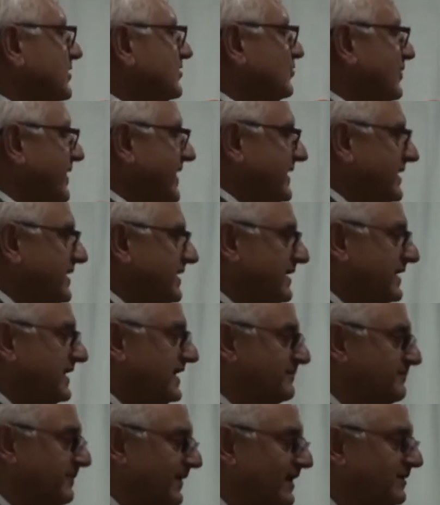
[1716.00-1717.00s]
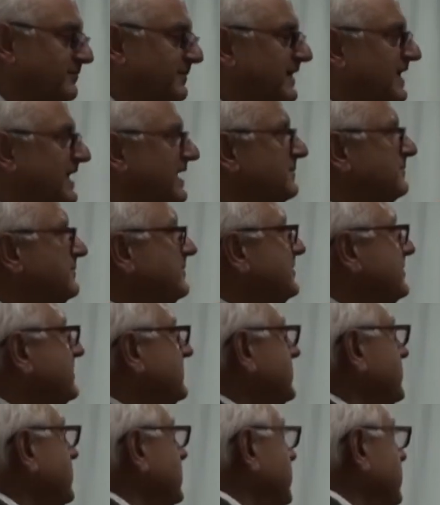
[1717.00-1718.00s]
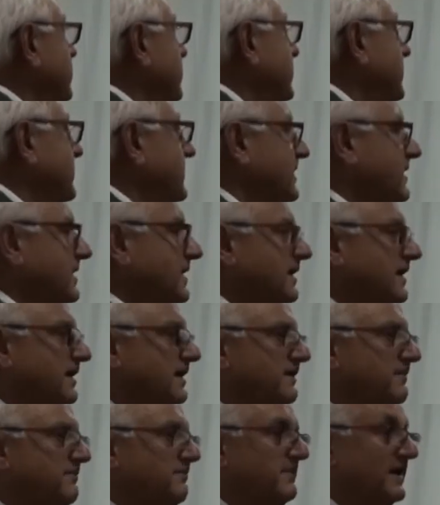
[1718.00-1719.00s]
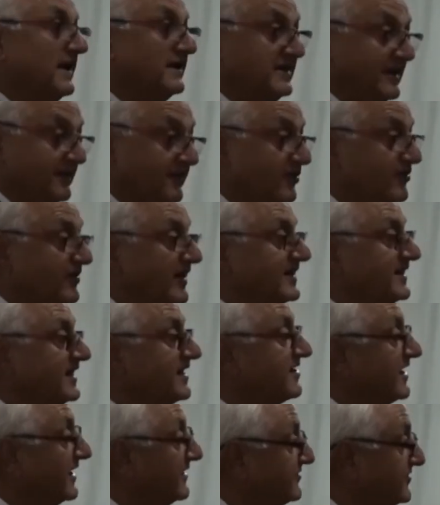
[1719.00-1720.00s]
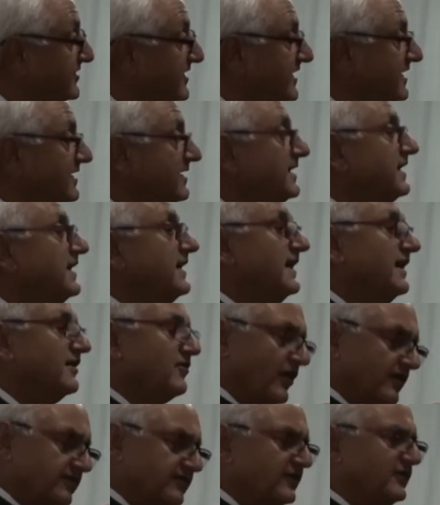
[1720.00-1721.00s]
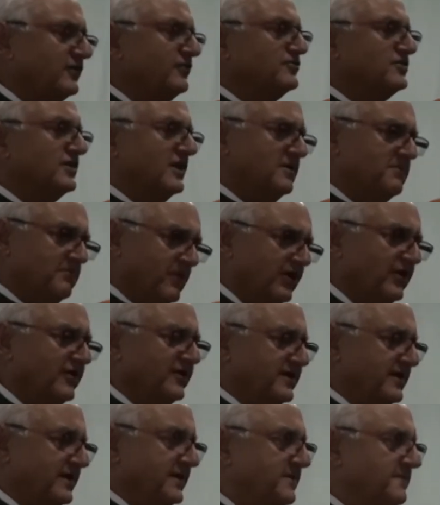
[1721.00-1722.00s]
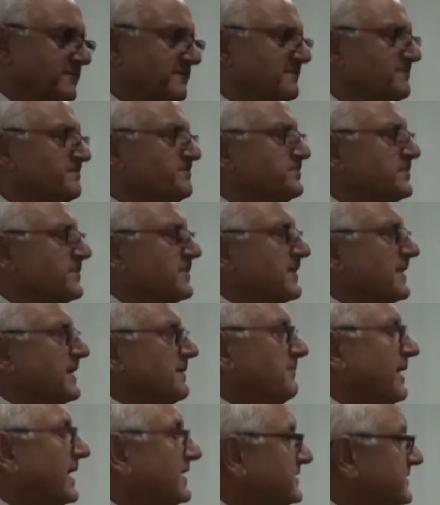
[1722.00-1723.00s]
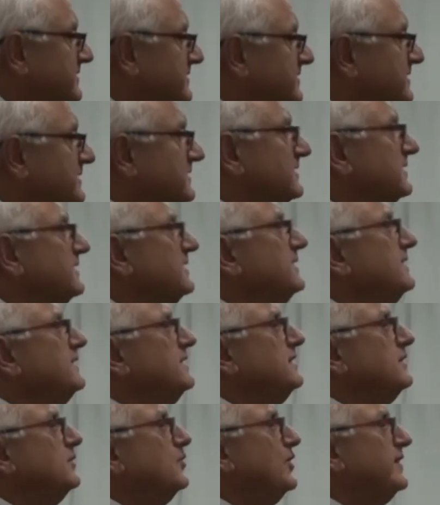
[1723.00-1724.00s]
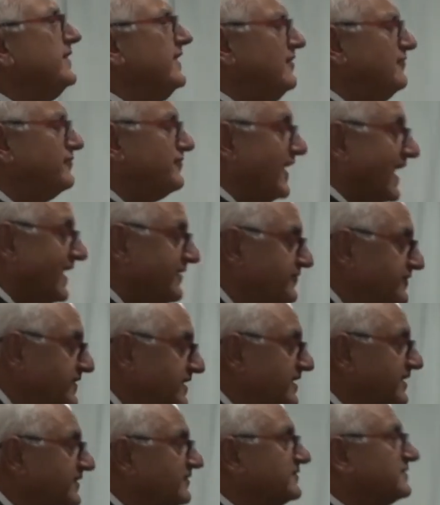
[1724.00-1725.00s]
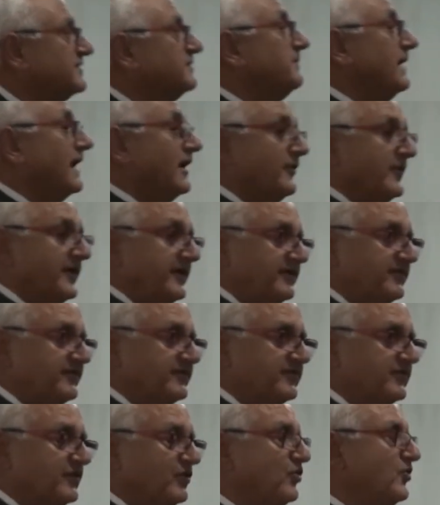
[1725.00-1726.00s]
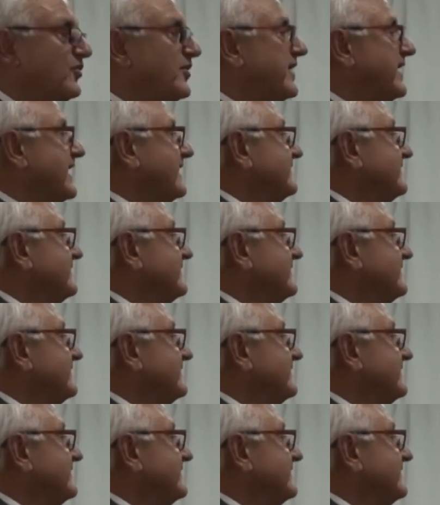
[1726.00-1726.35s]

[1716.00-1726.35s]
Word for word: was when Nepal became uh, a democratic country, a constitutional monarchy. But within five years, the Maoists, who were